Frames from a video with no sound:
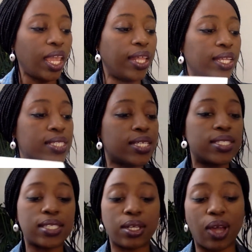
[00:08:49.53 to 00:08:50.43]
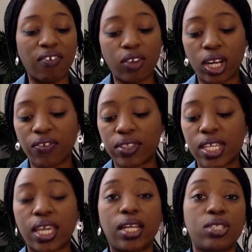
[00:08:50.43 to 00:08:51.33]
And this is, I've not even
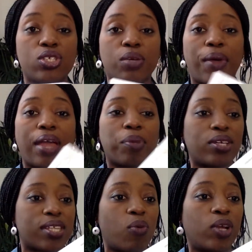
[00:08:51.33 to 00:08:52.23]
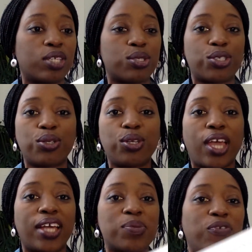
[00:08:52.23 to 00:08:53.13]
taken it to the bank because I wanted to show you
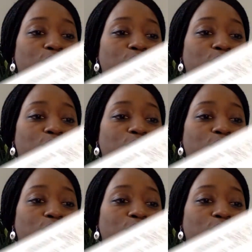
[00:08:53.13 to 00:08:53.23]
guys